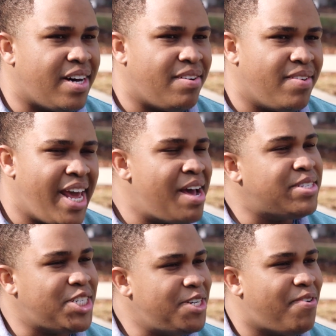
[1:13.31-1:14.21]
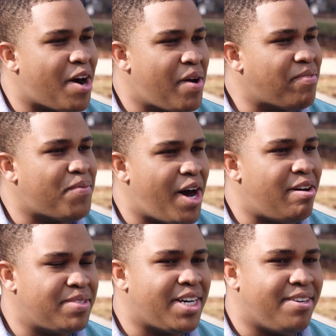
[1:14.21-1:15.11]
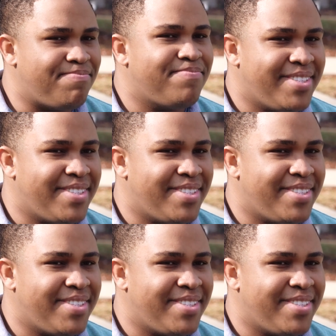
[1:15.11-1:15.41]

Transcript: So, and it wasn't too far away from home, so